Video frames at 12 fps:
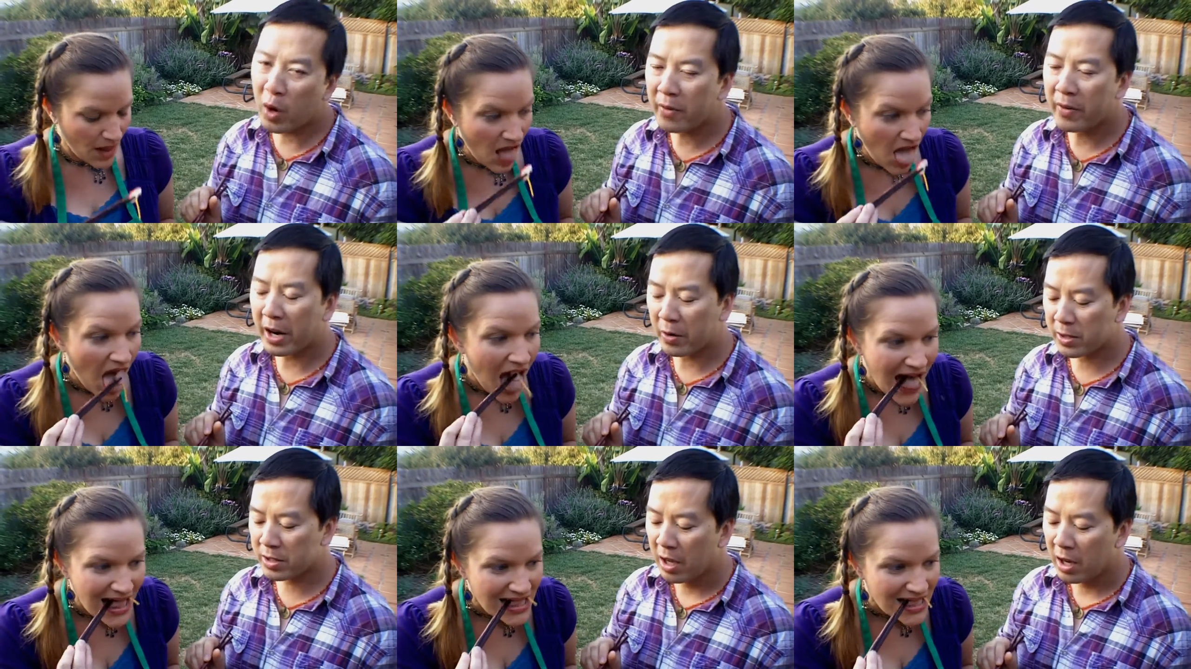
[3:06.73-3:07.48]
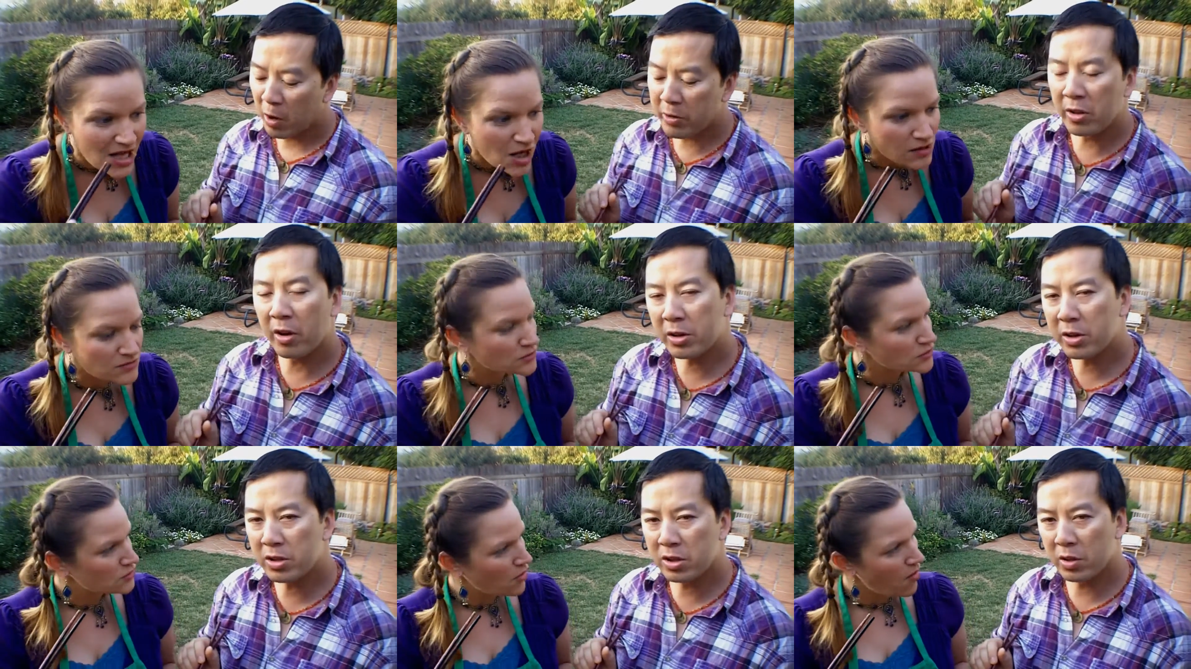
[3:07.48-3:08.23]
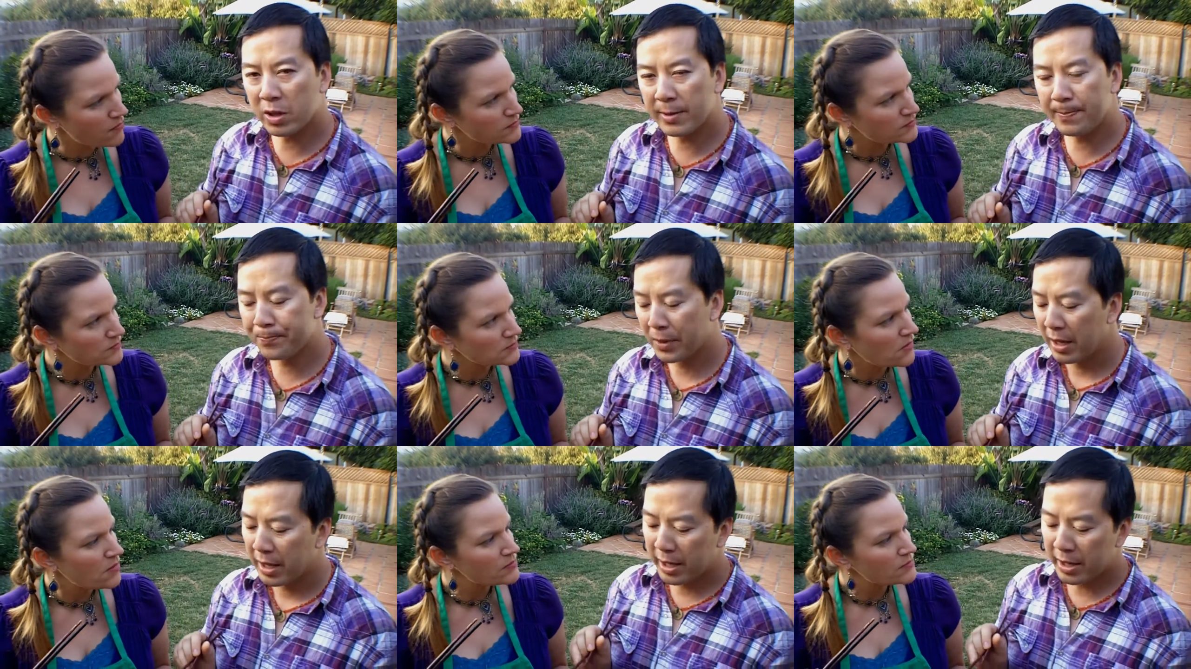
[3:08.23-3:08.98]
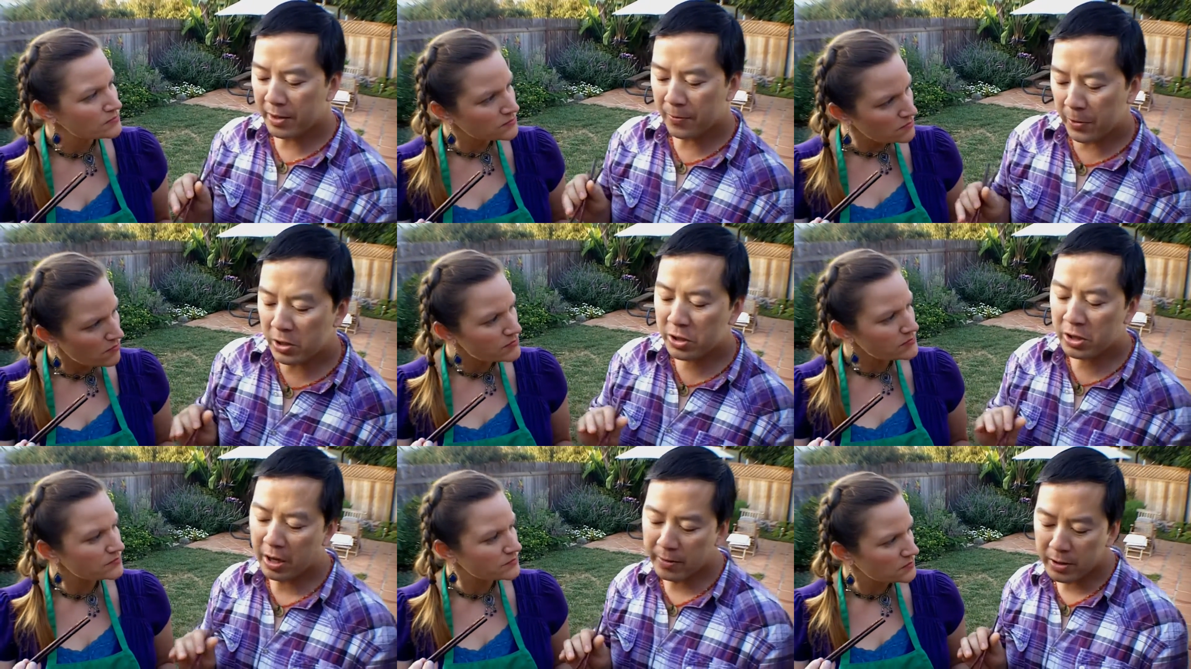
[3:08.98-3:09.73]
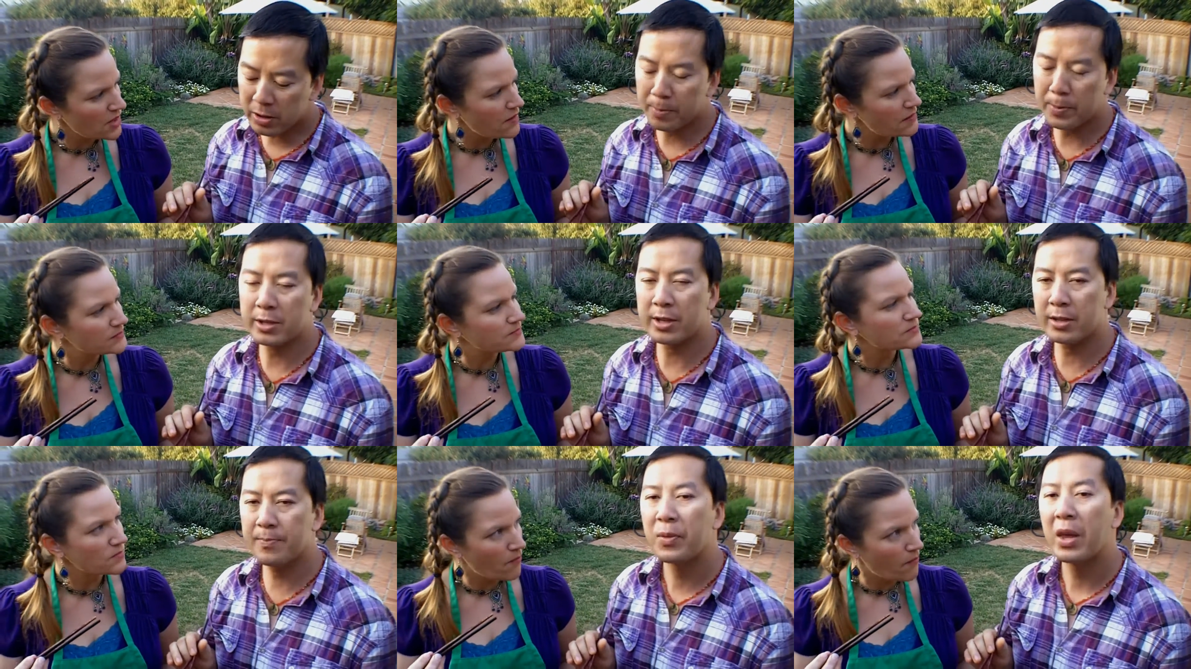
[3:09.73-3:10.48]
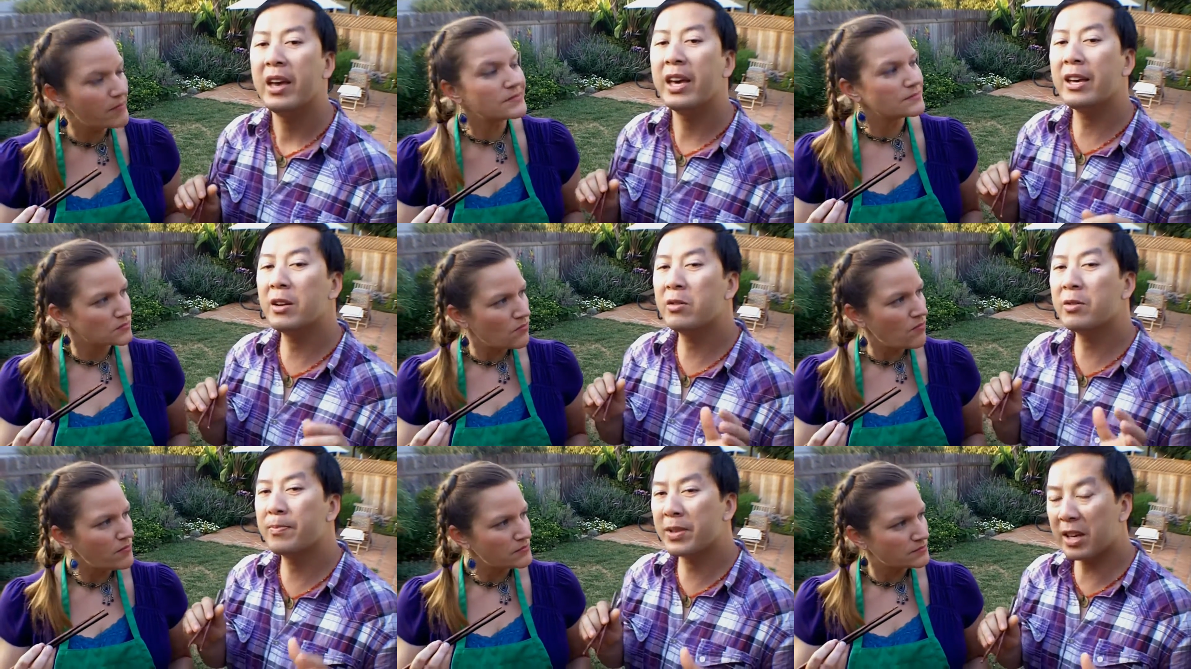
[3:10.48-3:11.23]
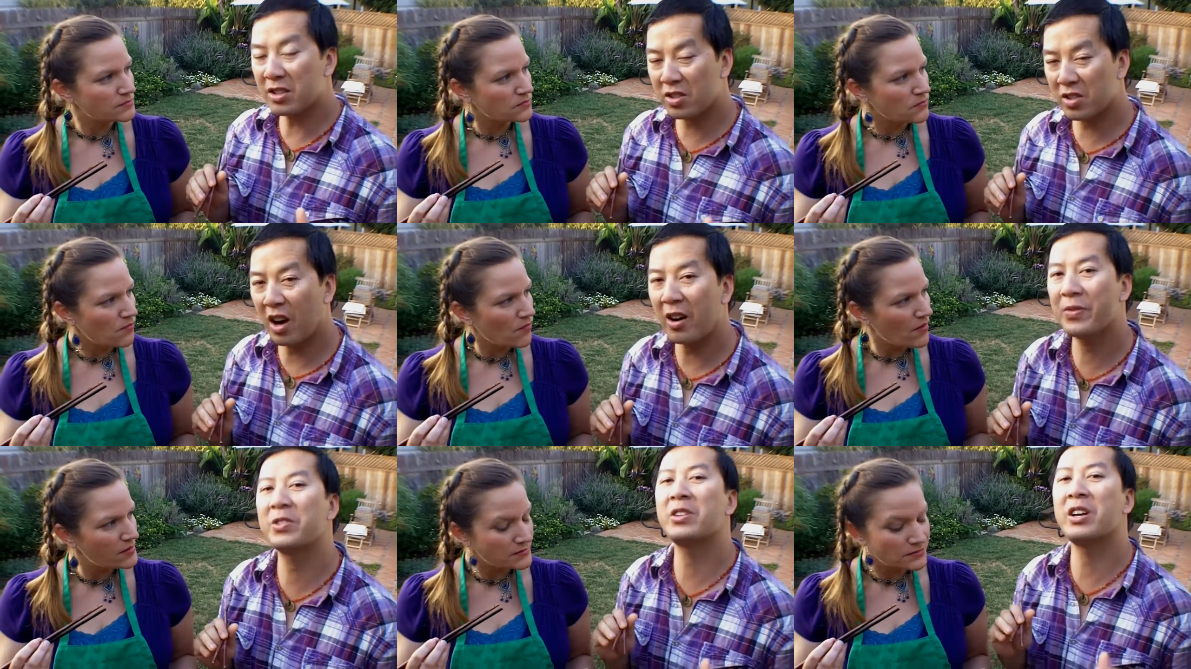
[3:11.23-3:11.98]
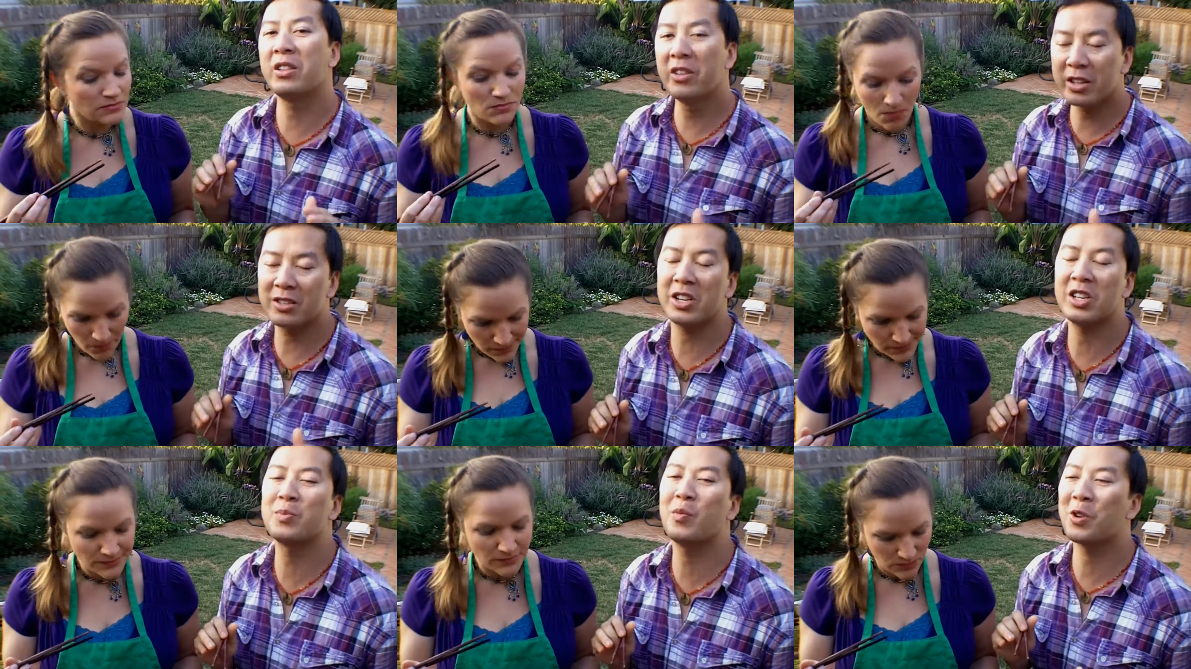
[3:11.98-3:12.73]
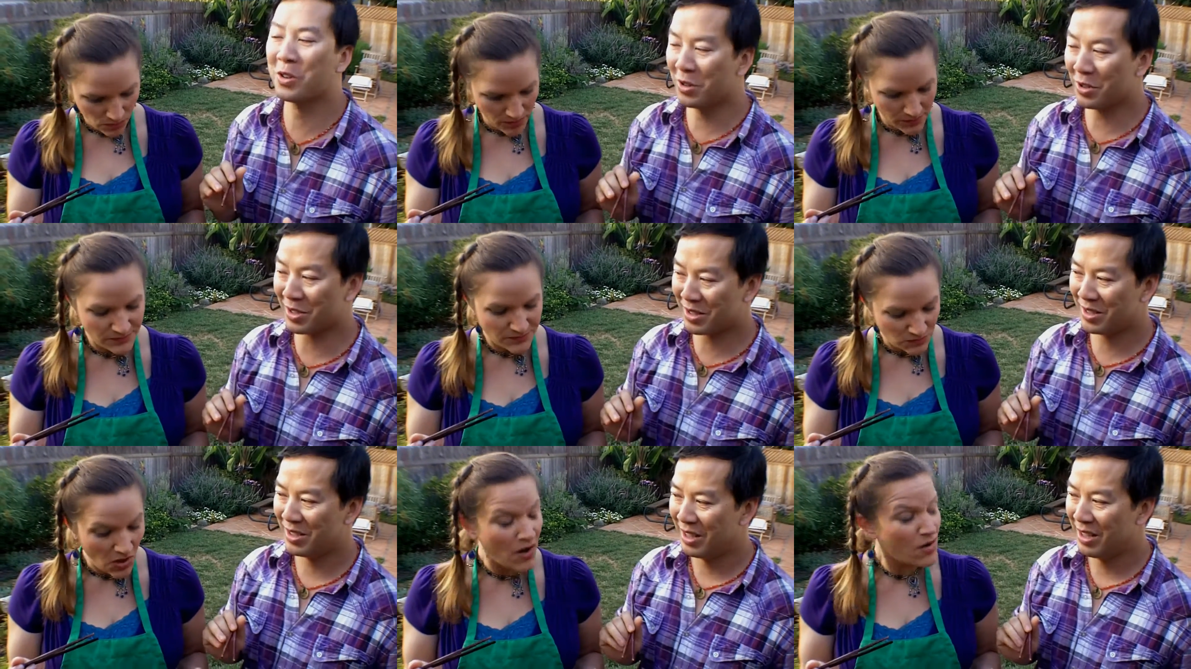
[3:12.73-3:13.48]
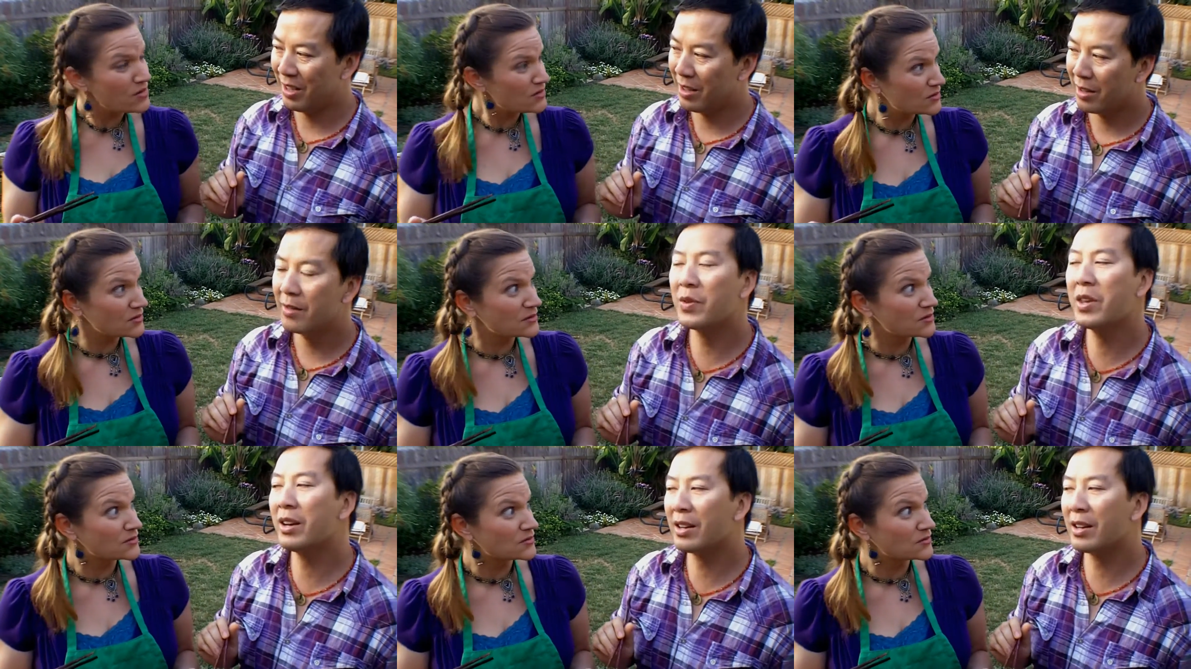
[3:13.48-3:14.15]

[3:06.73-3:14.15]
Speaker 1: 12 hours, or the longer you soak it in the fridge covered to protect it, it'll get softer and look and taste more cooked. Oh.